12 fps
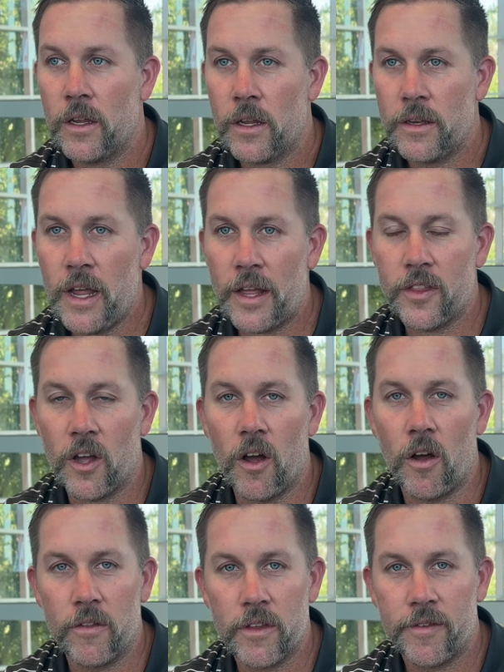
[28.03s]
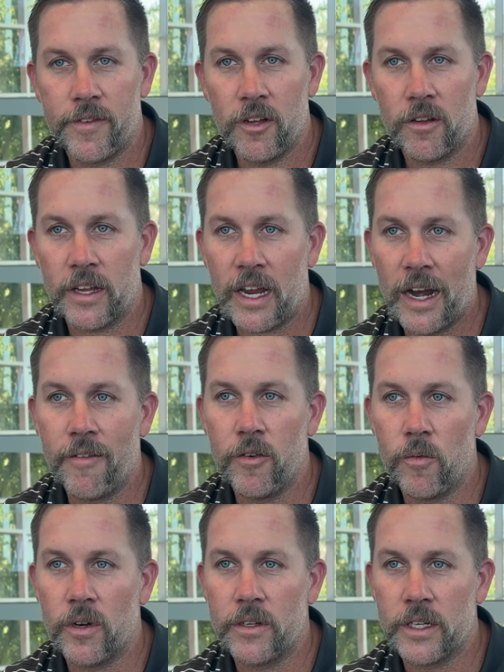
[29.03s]
not the on the field, like
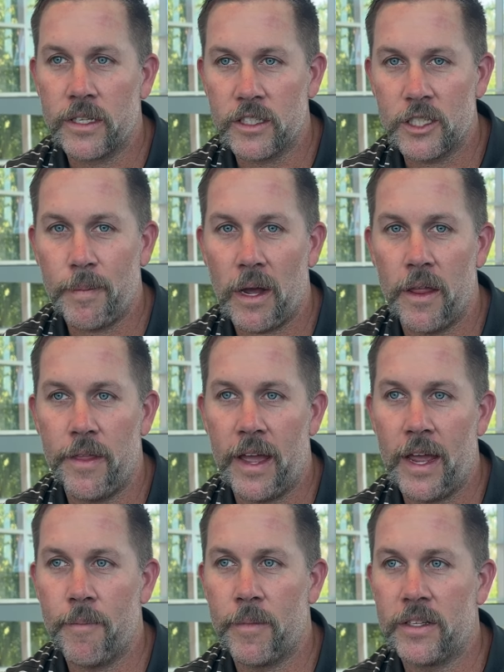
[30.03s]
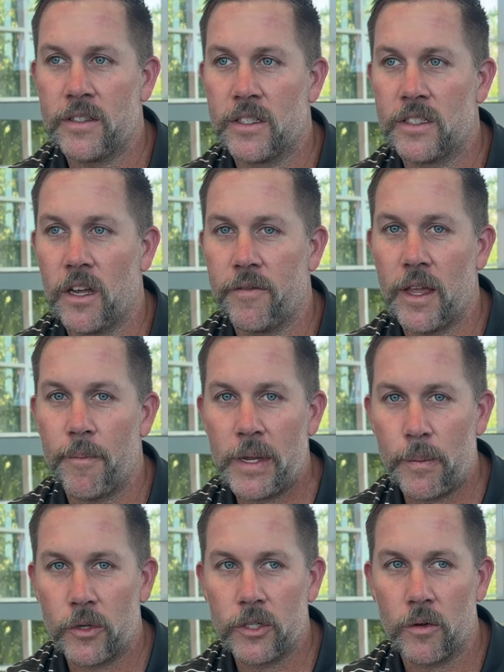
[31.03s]
everyone can spot that, but it's the stuff that
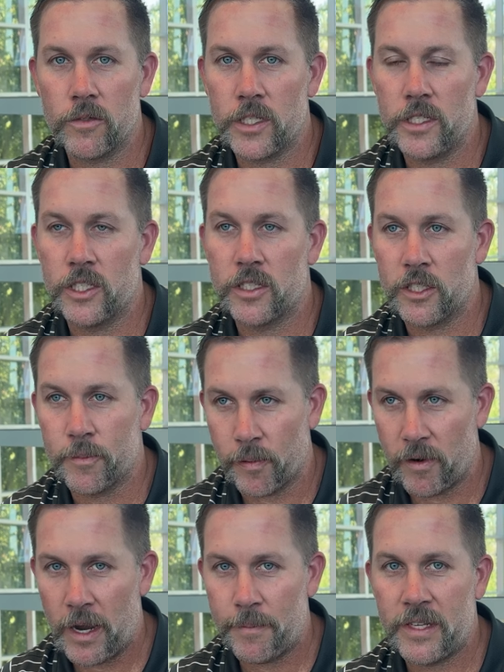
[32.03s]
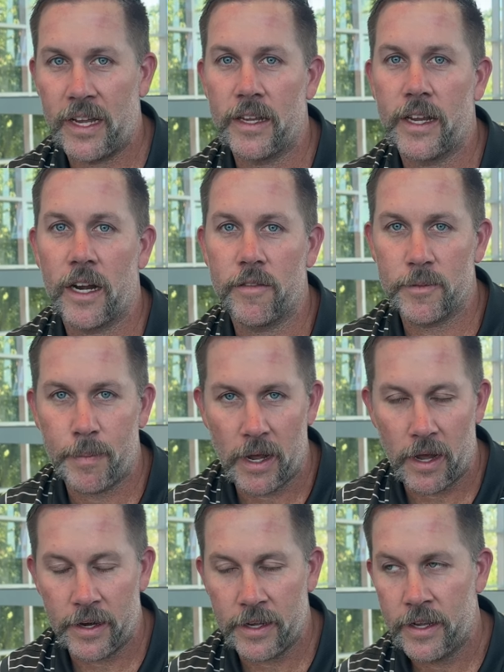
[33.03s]
people don't see, just his prep, taking care of his
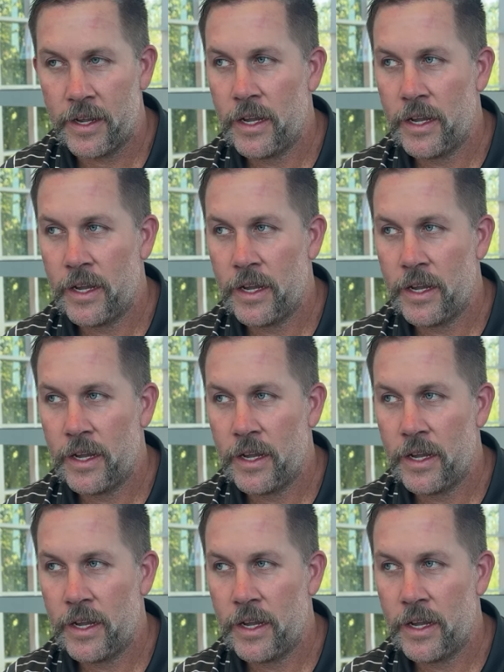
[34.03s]
body,